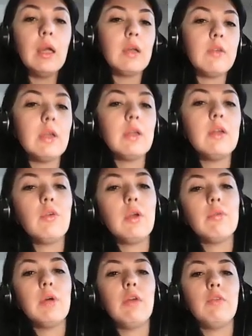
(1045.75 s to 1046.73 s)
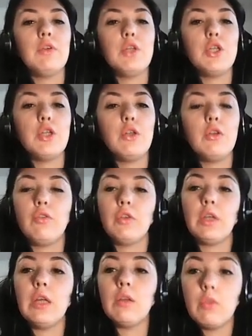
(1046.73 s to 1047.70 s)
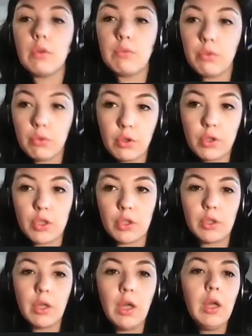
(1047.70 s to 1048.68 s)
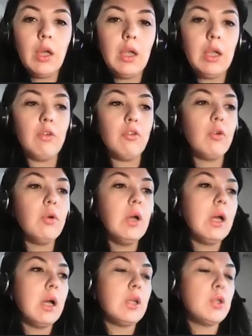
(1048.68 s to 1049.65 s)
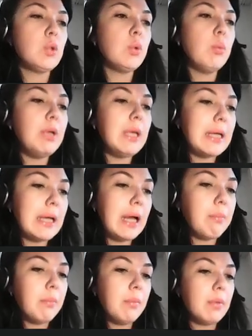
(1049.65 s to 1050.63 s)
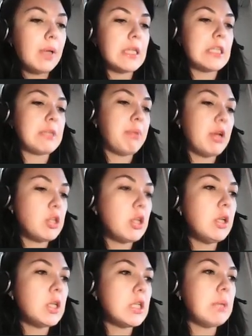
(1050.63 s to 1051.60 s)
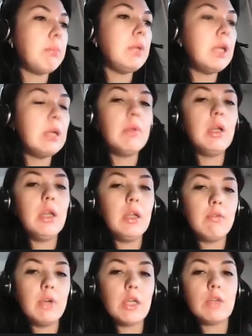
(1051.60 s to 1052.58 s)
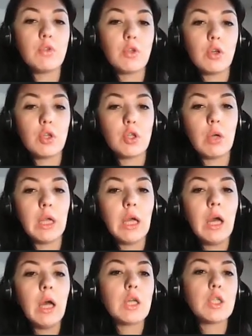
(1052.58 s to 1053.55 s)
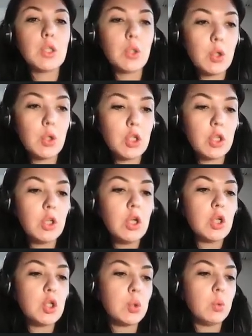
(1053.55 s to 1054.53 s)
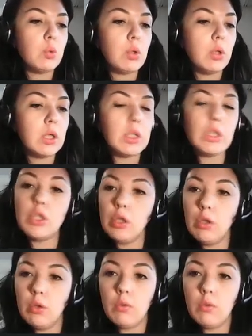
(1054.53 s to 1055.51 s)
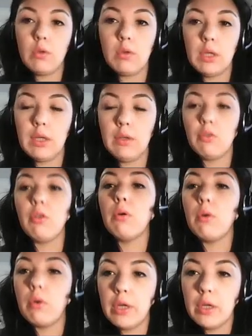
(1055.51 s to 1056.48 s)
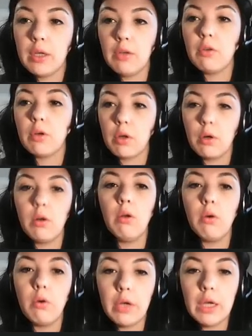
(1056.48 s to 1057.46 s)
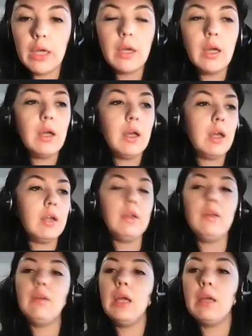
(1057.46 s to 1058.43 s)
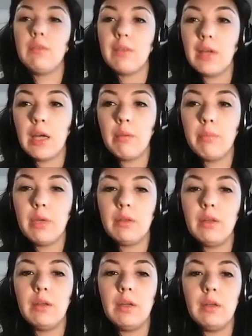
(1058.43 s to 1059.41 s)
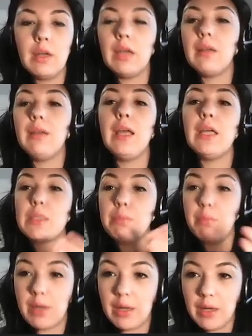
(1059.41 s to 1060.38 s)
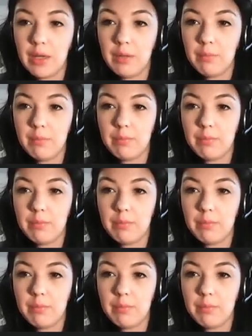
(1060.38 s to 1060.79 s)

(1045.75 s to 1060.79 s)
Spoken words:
Then it requires additional skills of a surgeon. Yes, so to become a specialist in minimally invasive surgery, surgeon should continue his learning, his or her learning, and it takes time, and it again takes money.